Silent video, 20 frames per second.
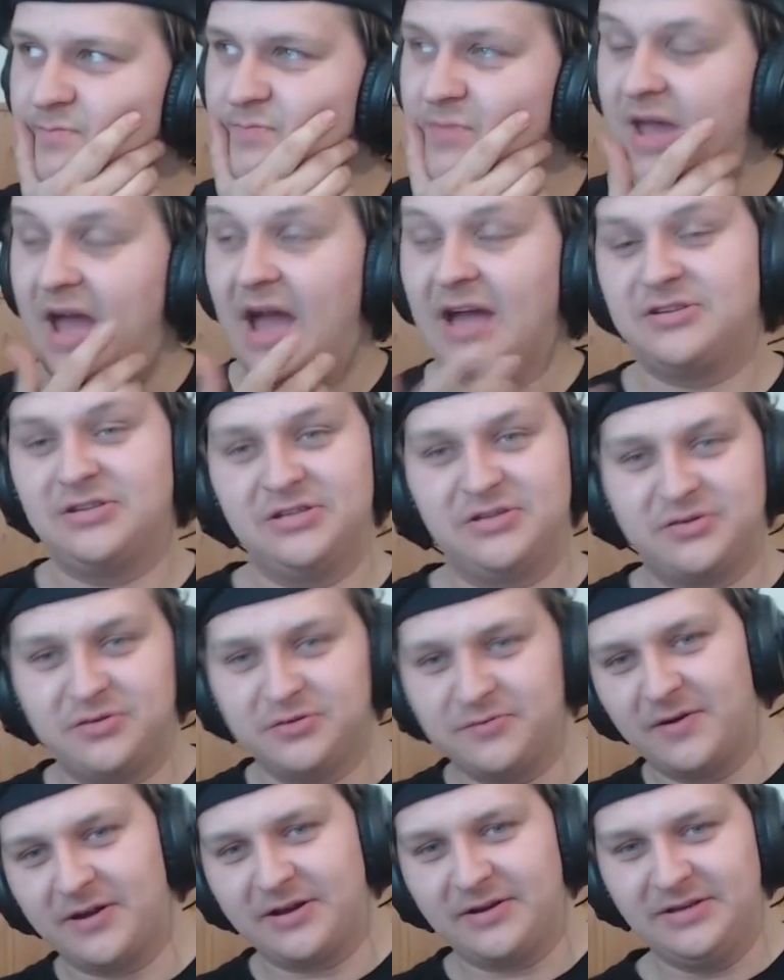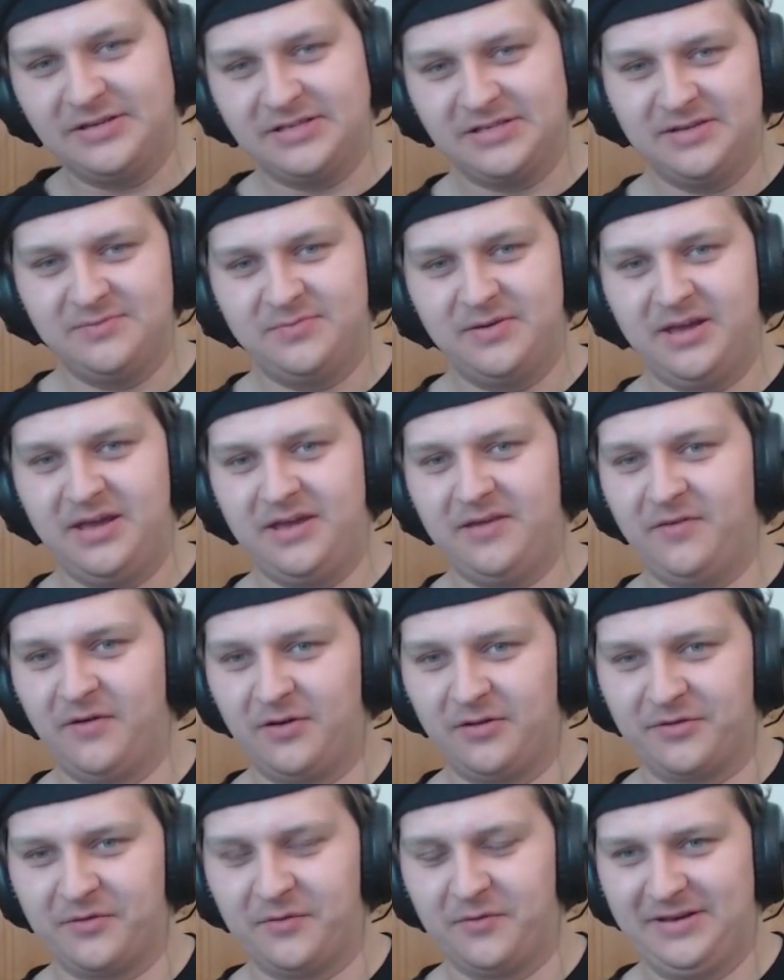Actually, it could very easily be if
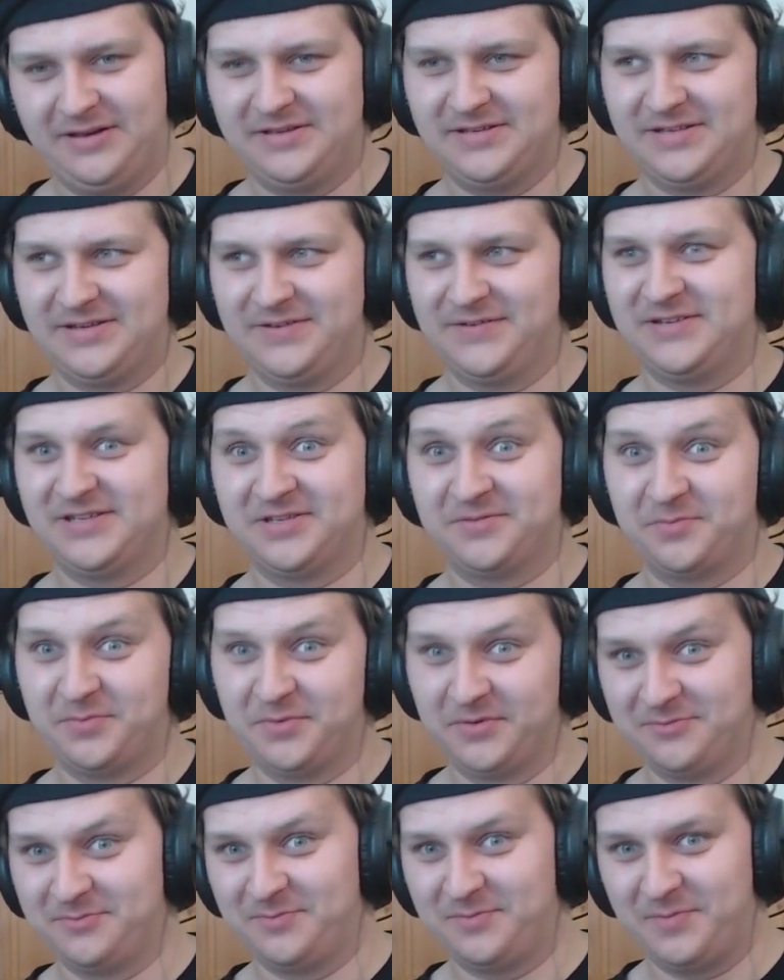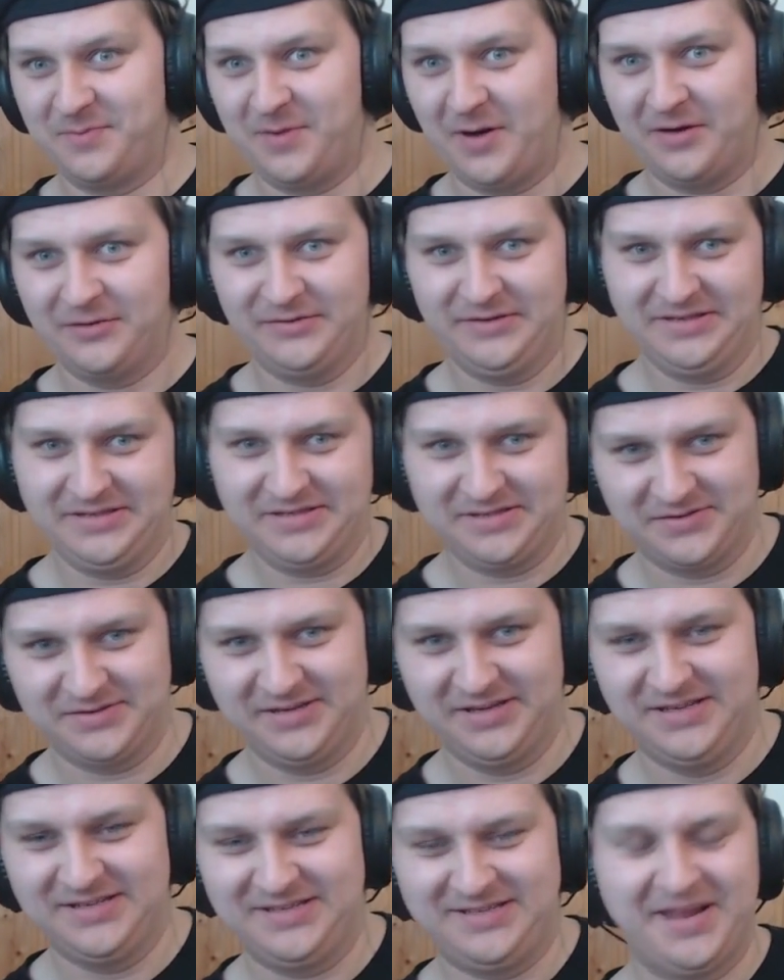all the villains have just put bounties on
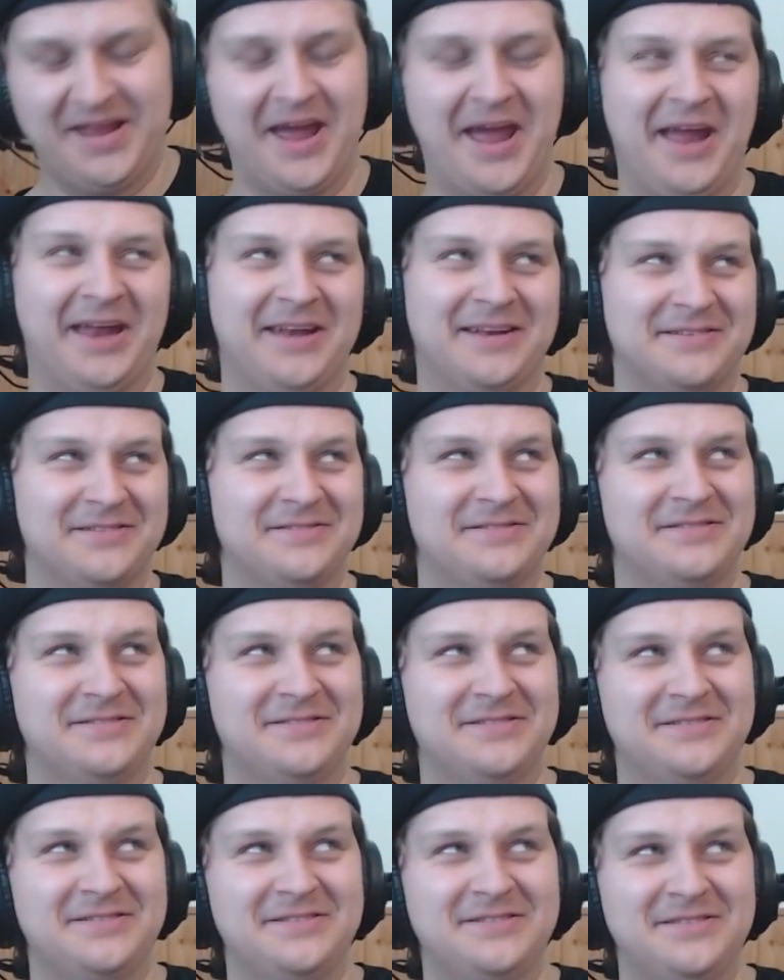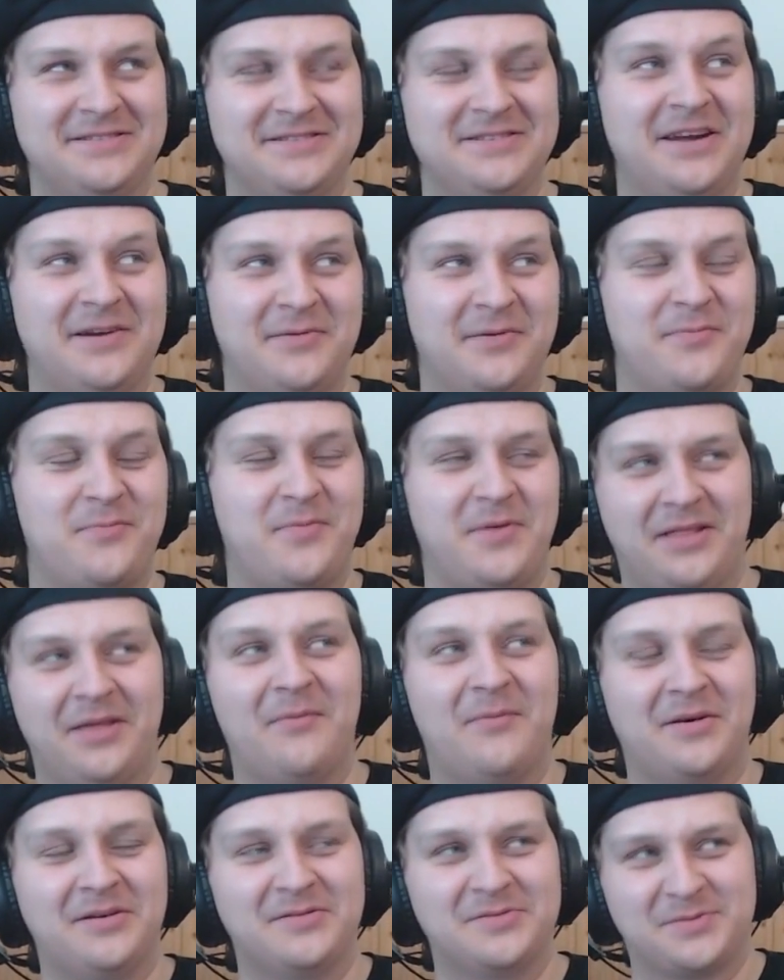his head. He would be the
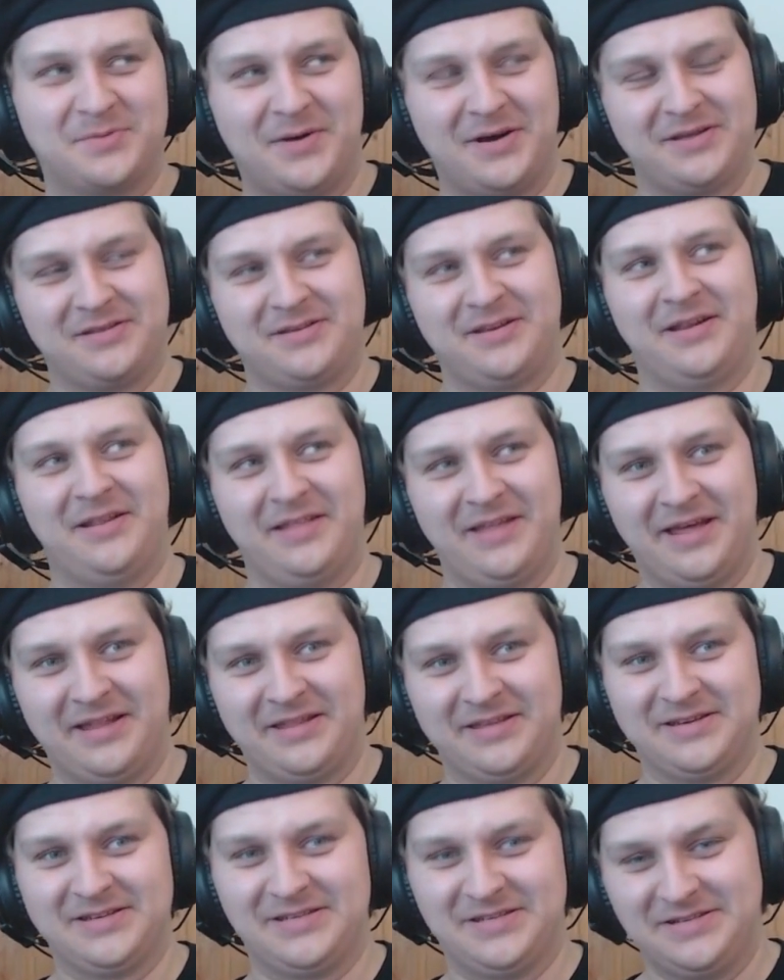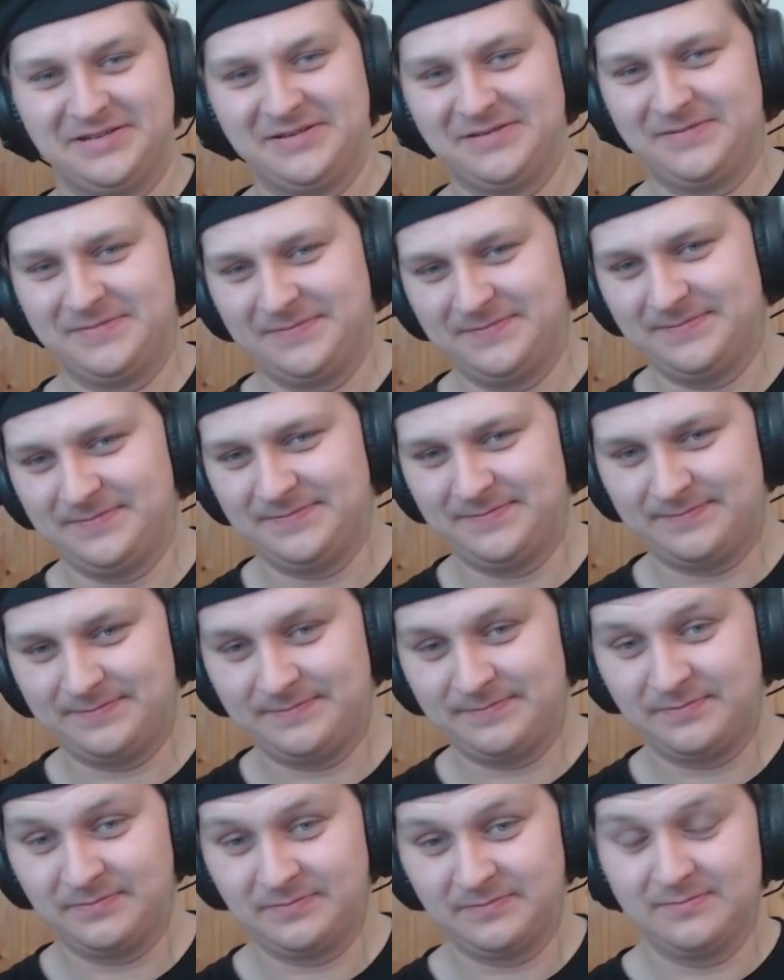most wanted in that case, huh?
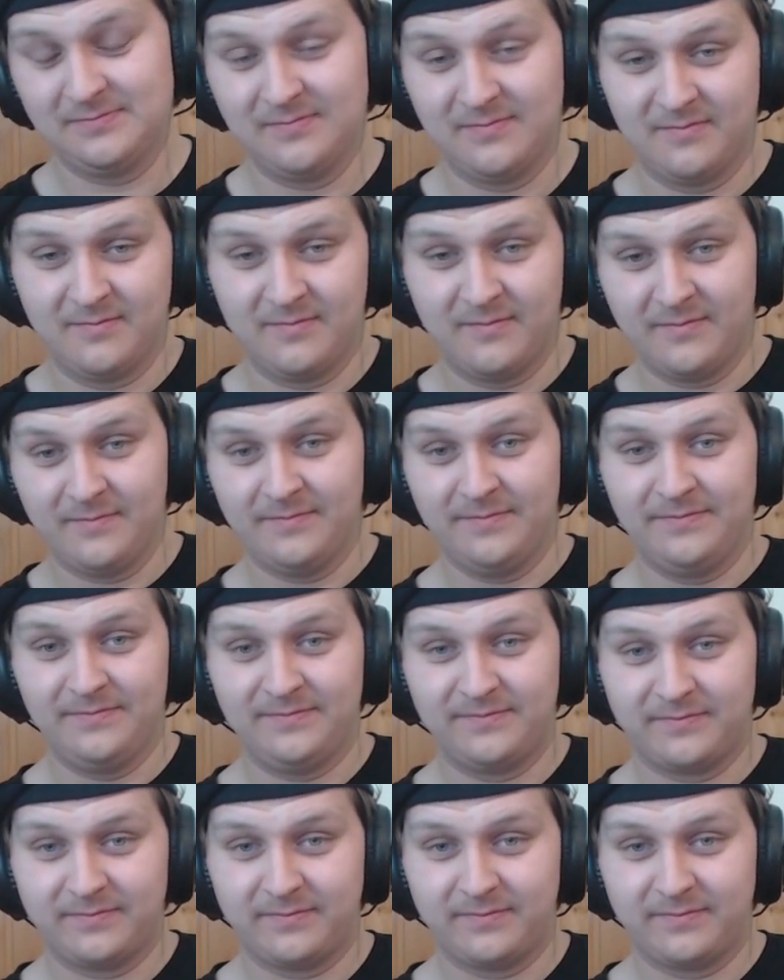But